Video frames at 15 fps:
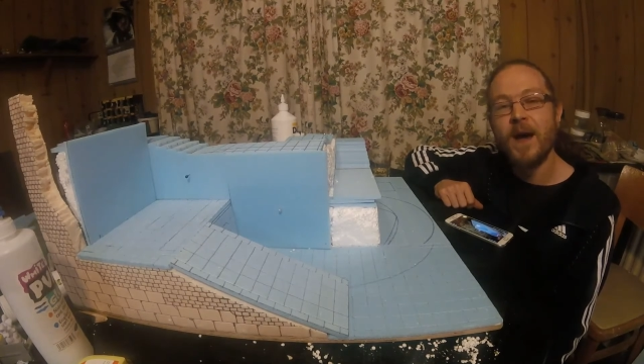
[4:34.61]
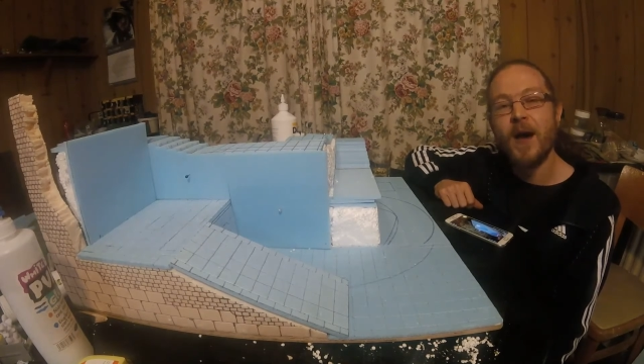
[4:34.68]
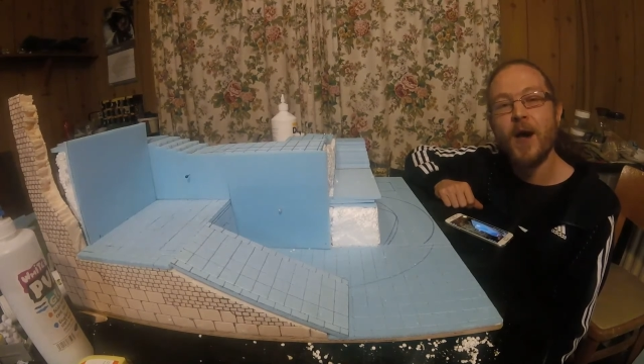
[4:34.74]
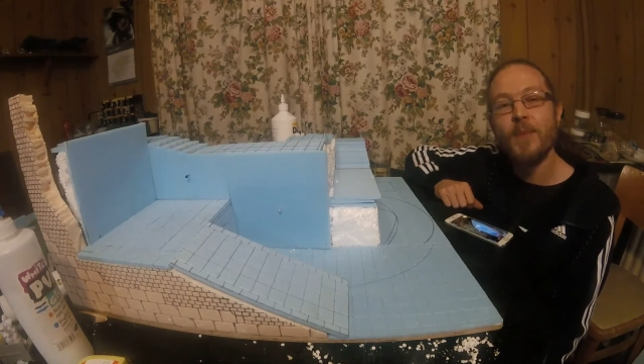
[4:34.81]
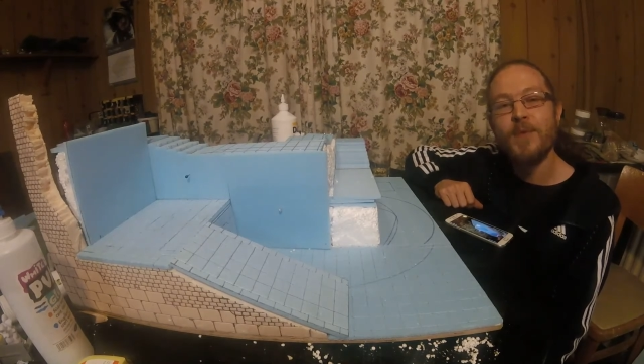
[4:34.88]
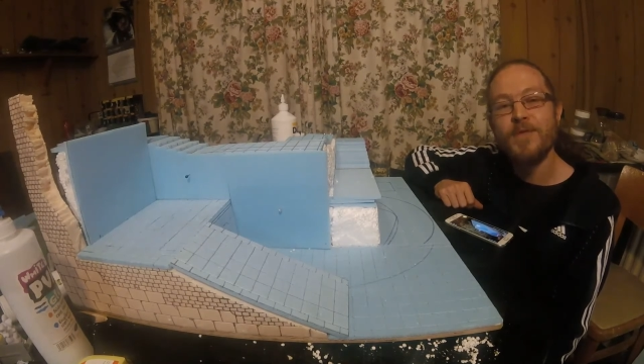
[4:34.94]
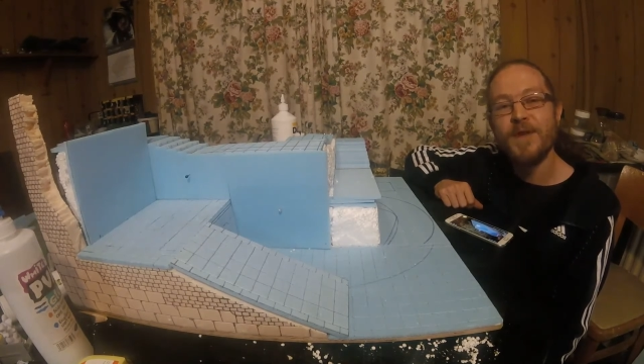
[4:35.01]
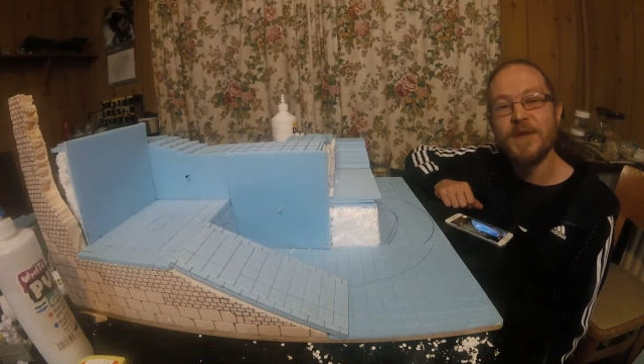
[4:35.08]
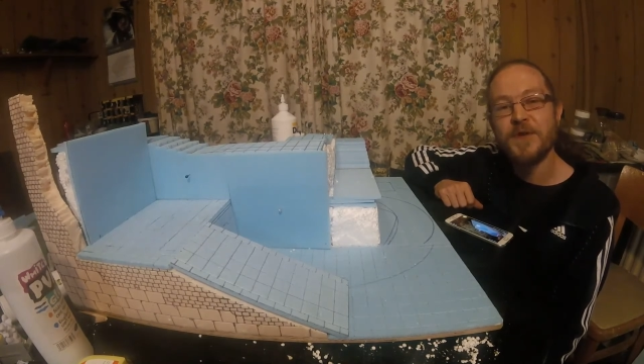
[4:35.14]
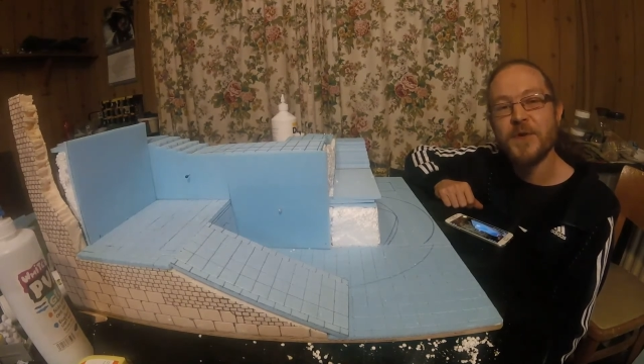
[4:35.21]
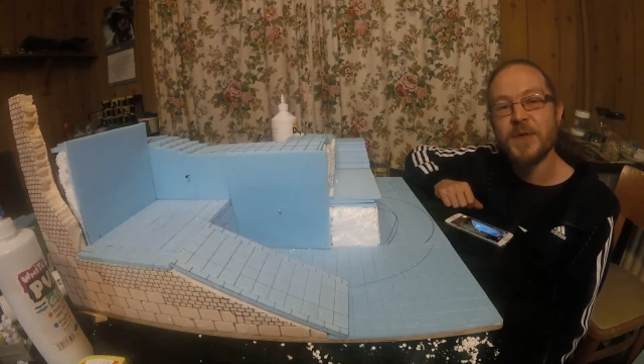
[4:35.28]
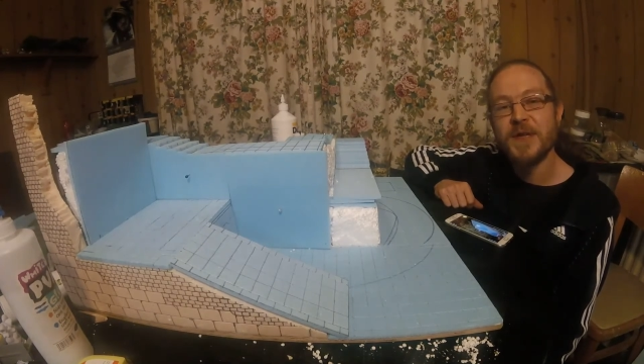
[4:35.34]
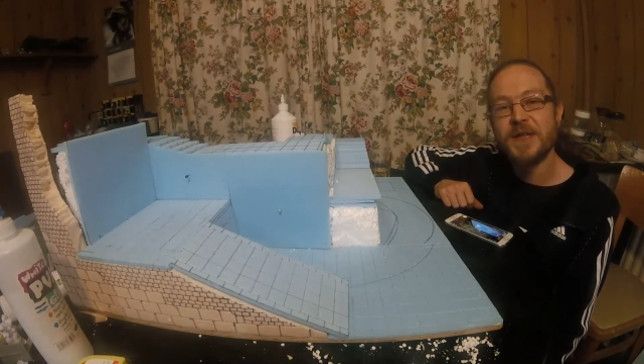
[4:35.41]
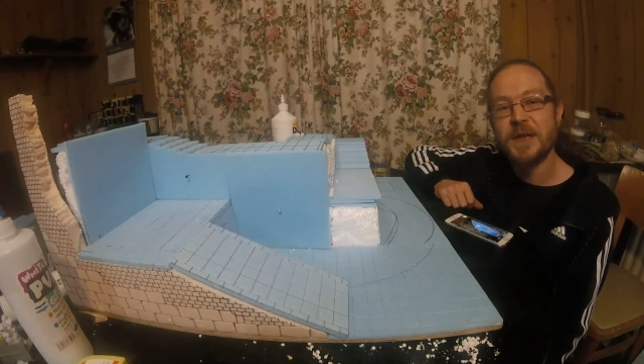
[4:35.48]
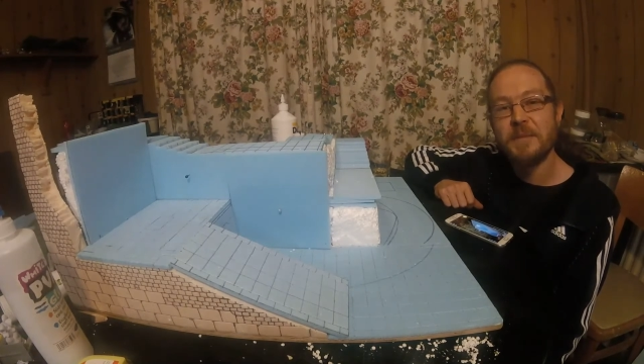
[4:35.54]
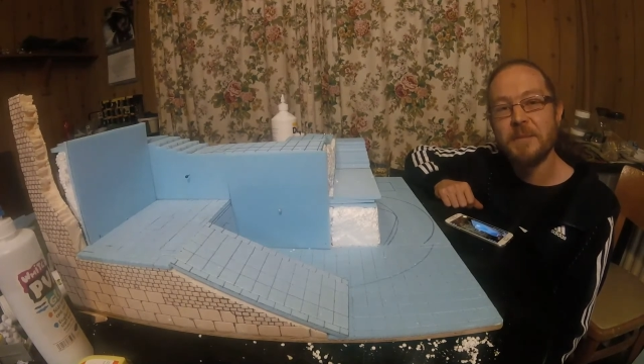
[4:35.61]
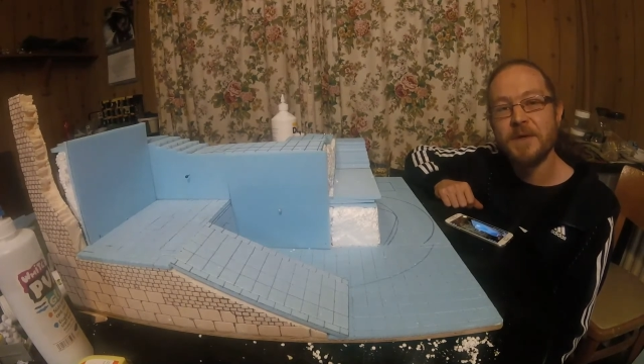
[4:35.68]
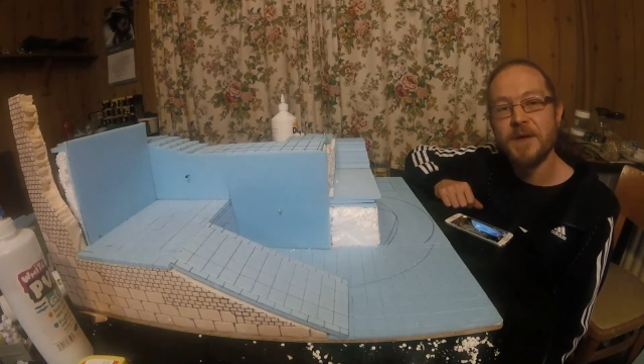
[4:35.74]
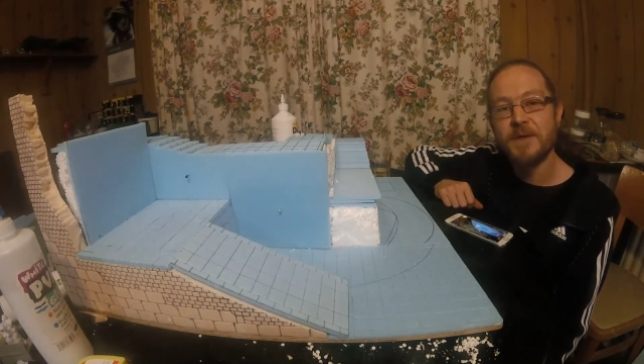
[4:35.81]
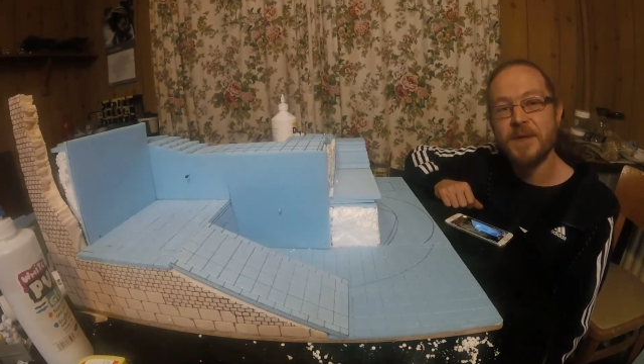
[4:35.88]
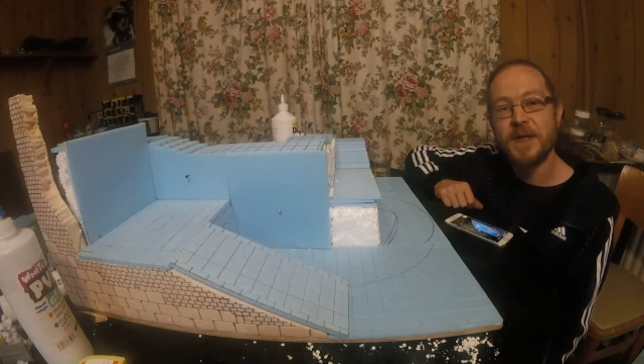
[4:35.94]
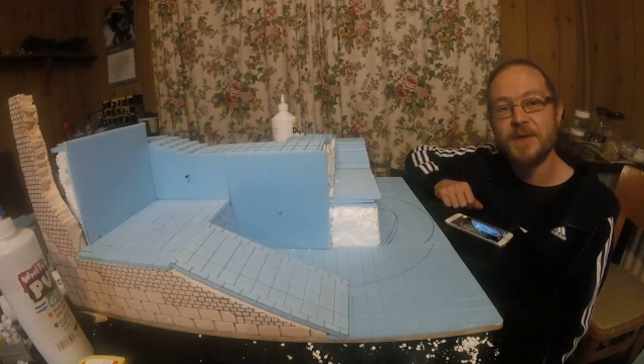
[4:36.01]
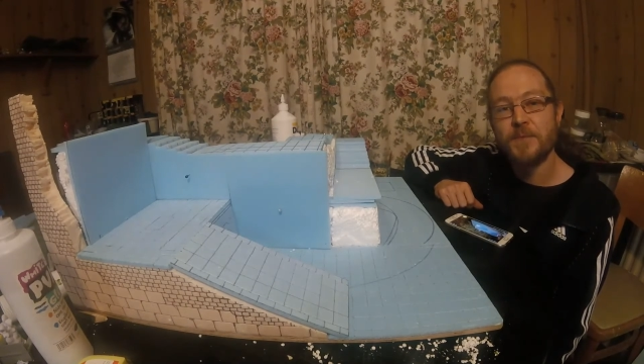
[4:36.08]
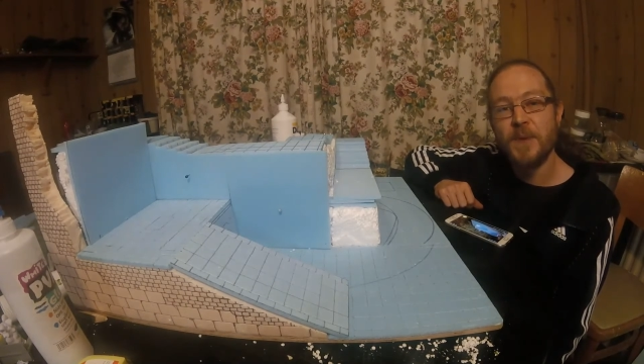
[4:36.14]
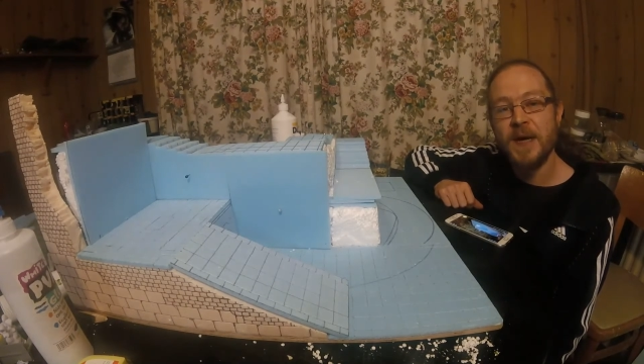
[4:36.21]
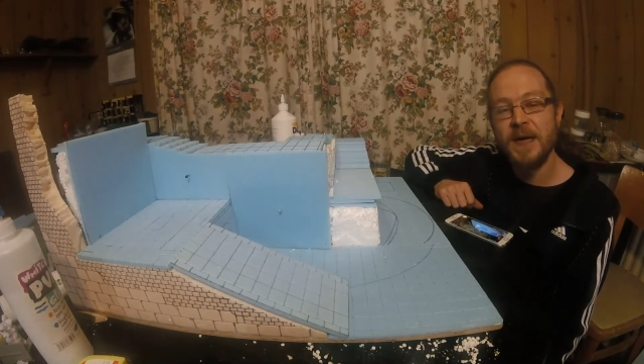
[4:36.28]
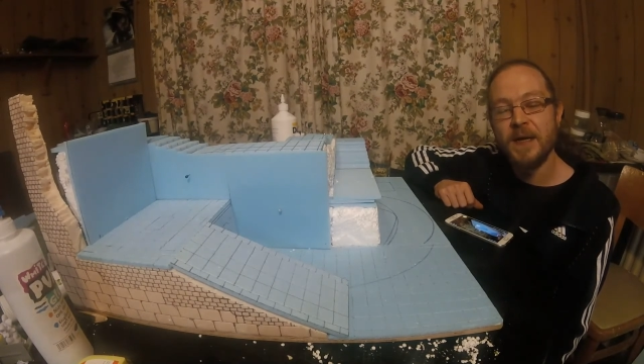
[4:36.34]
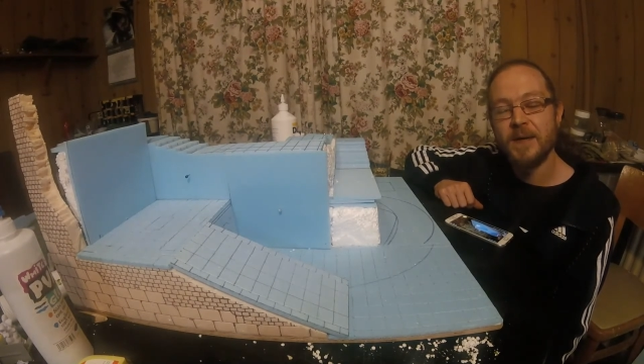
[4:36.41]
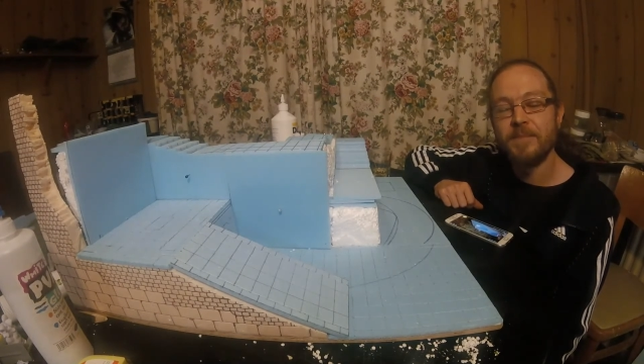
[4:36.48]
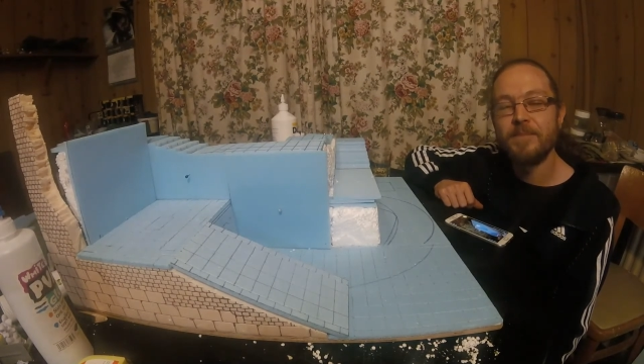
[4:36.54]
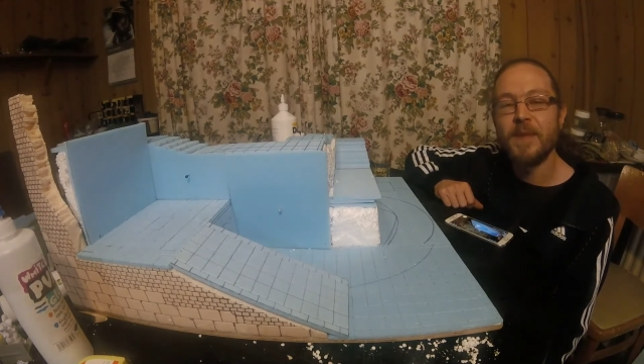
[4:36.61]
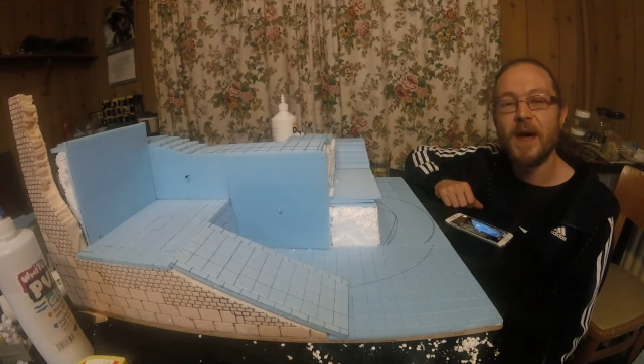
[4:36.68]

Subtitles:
I hope you've enjoyed this episode this week.